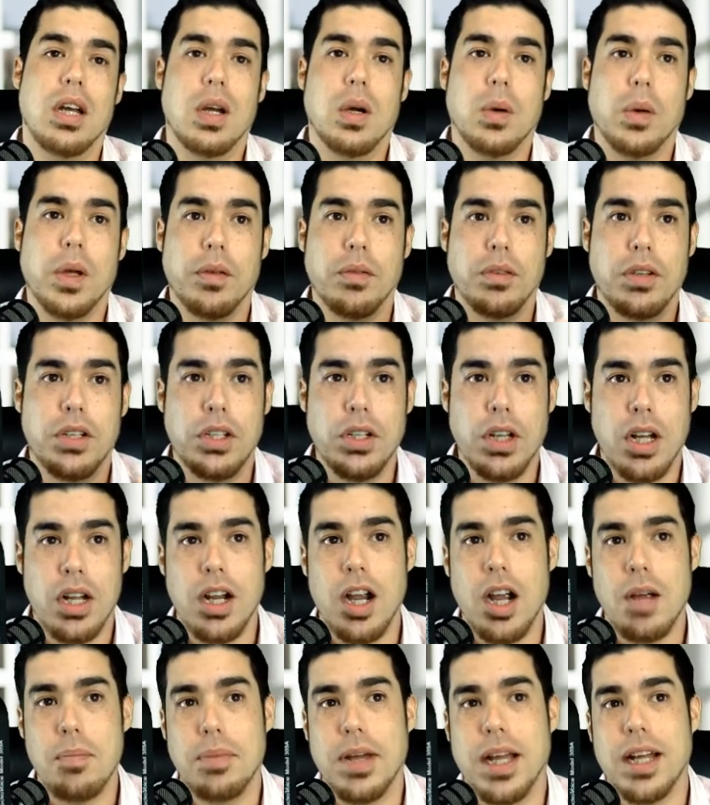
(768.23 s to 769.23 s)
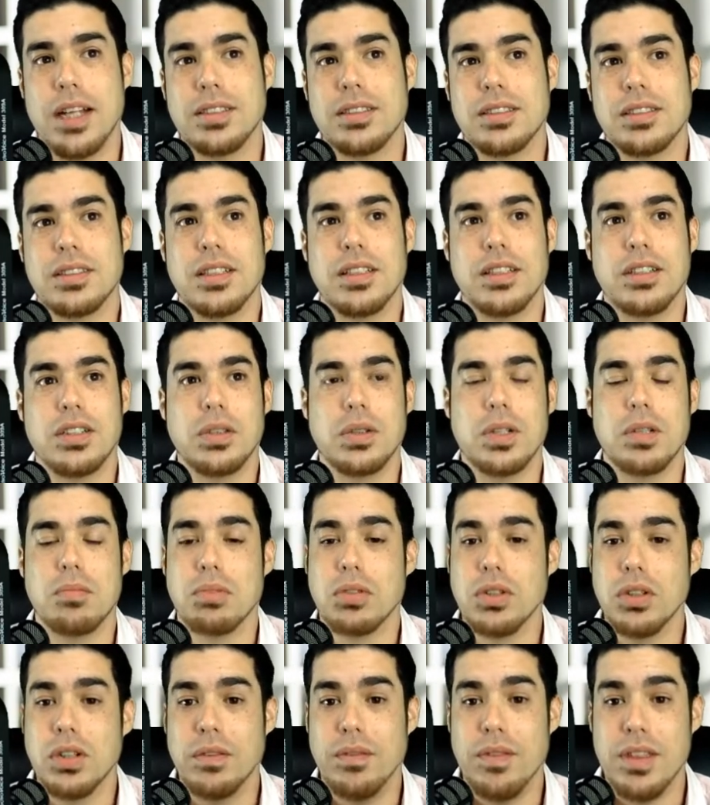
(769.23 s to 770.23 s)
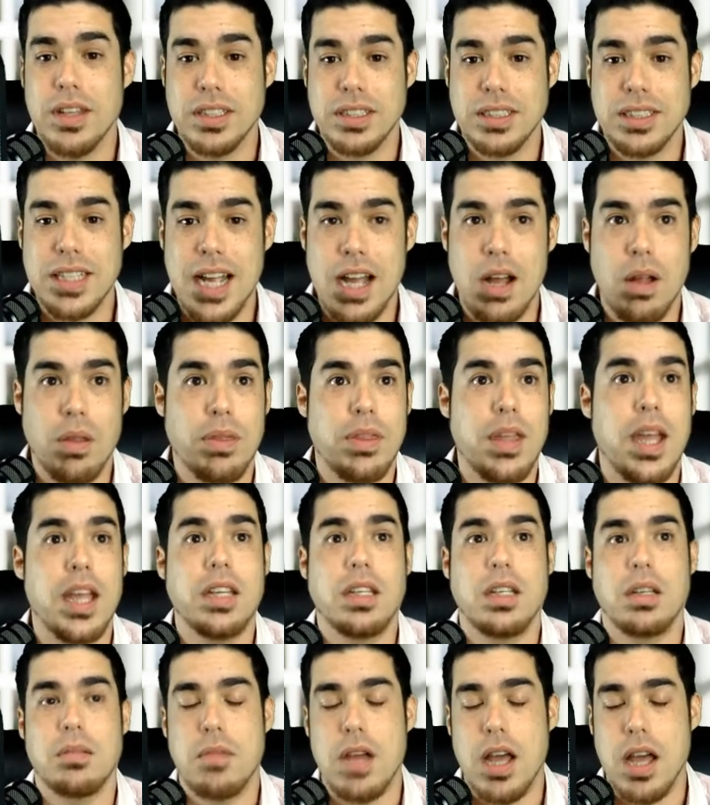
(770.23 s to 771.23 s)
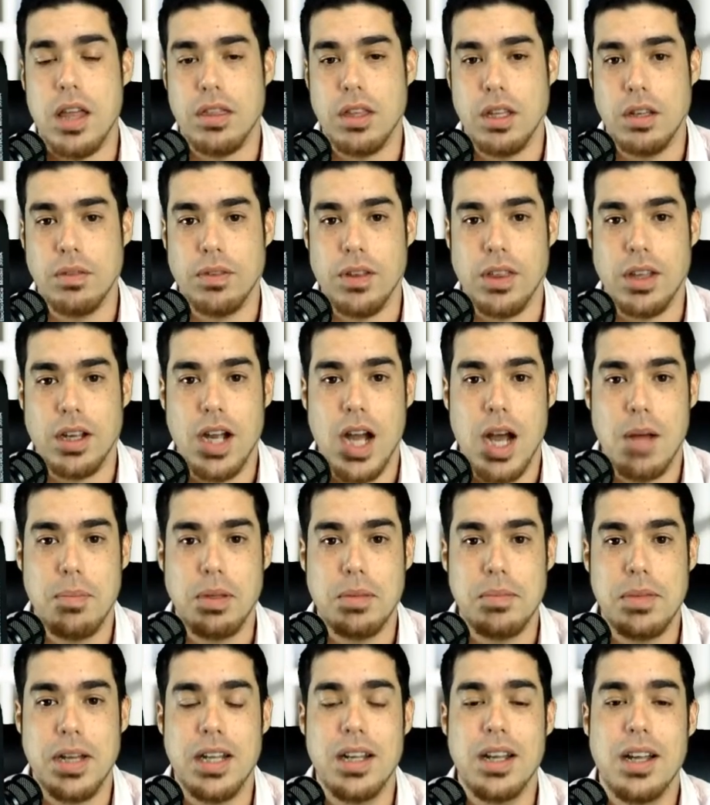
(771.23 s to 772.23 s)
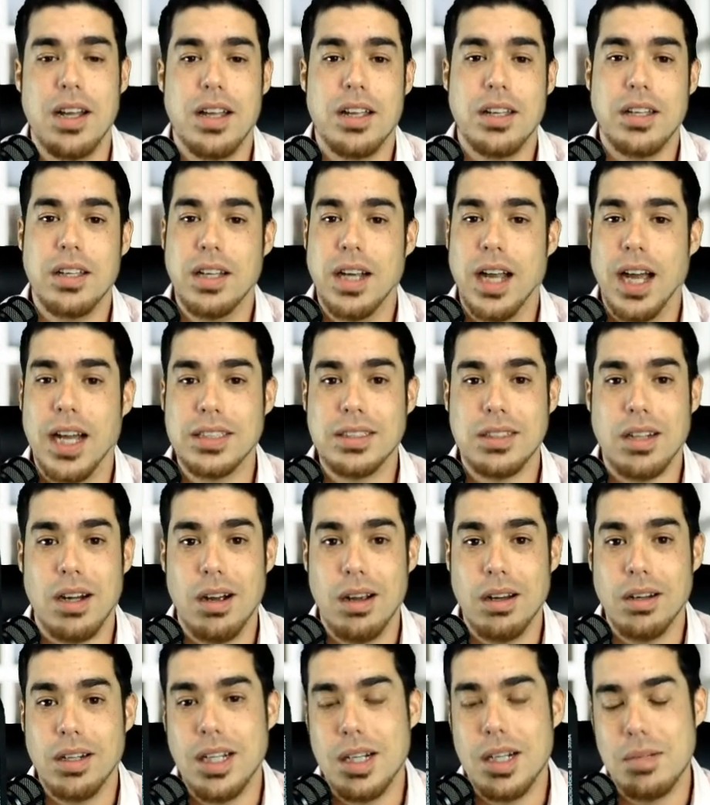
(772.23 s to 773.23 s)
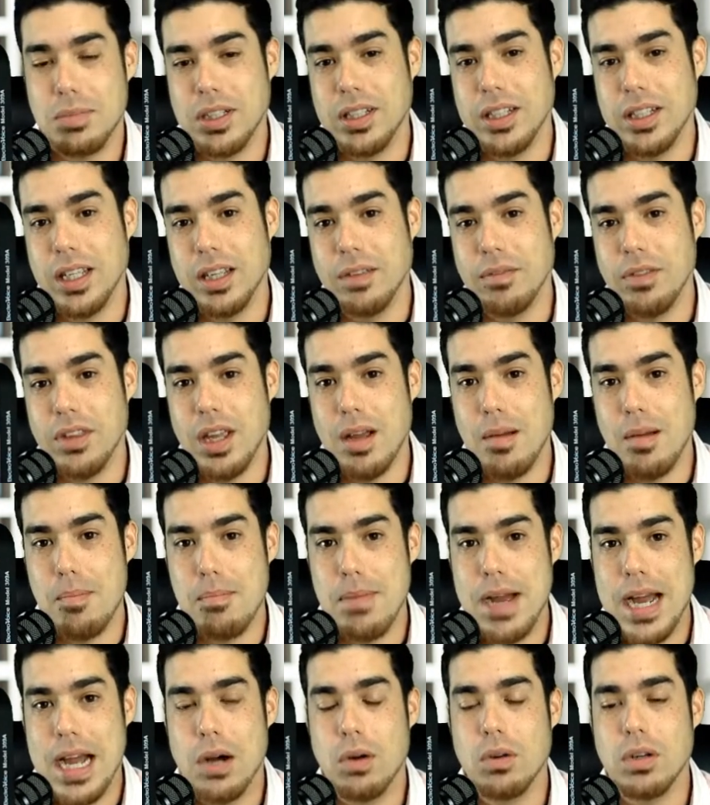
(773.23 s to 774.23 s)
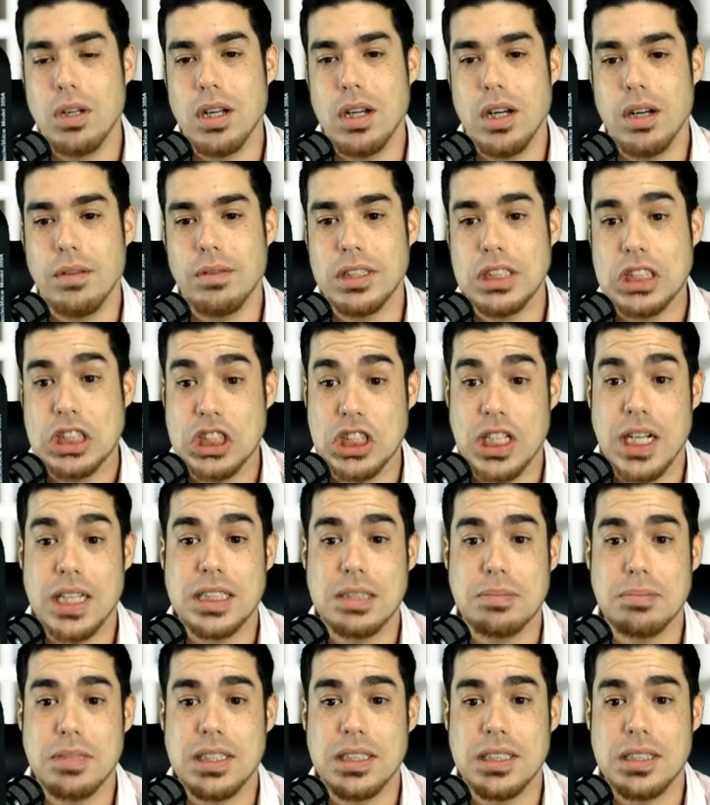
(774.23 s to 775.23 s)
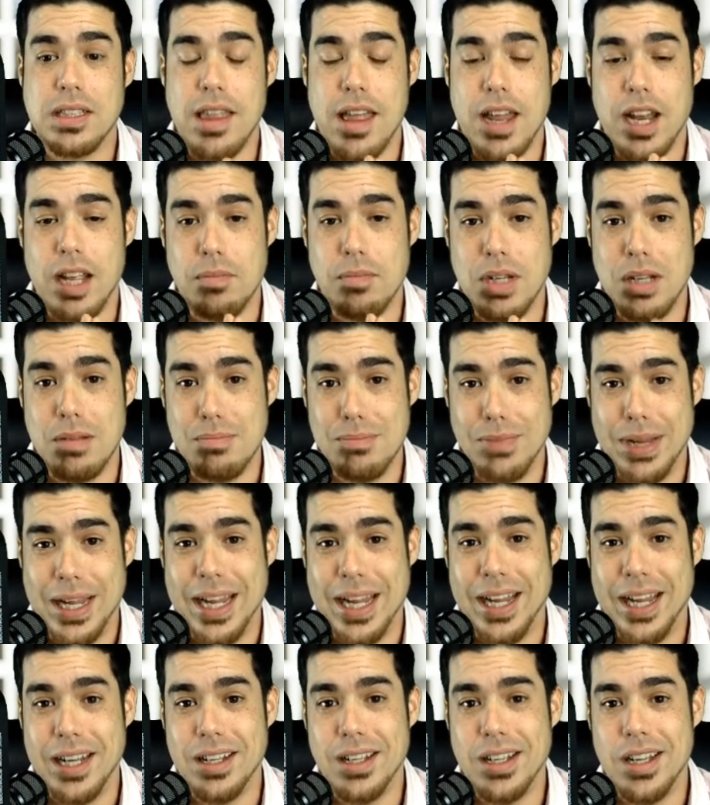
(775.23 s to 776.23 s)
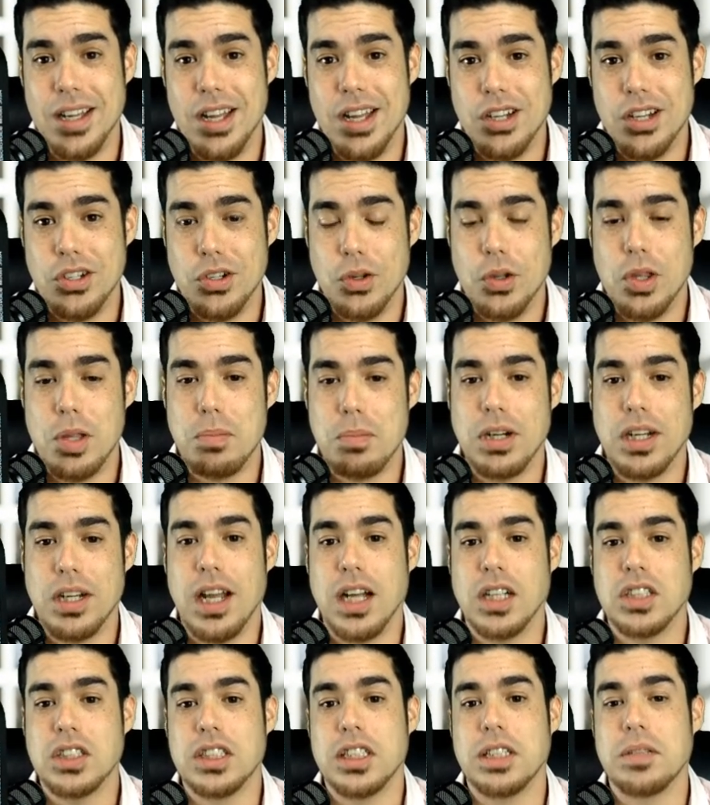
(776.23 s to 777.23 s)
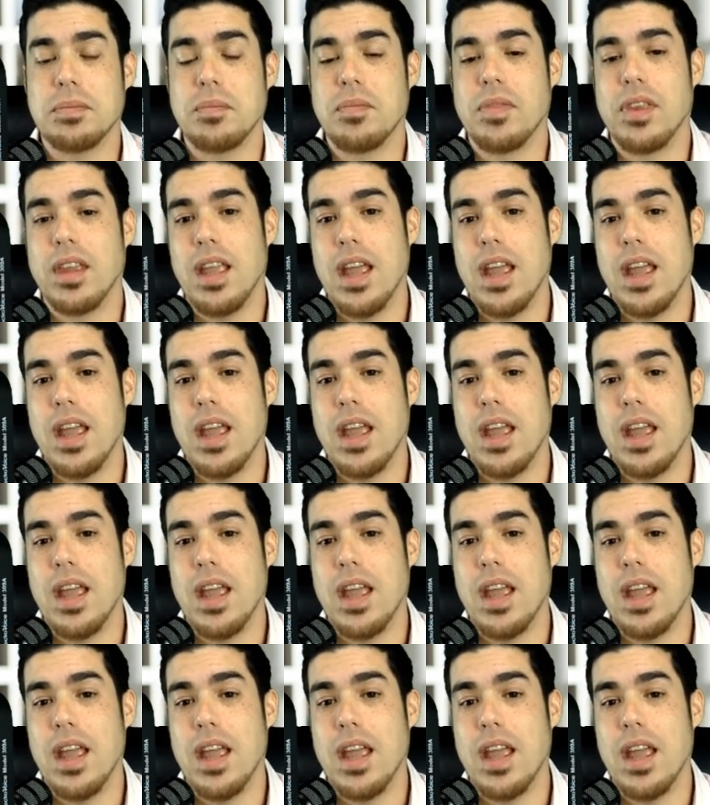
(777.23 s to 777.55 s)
We've done our best to improve the sound. Thank you, Matthew, for the compliment. You guys aren't going to believe the amount of adjustments that have been made to the production.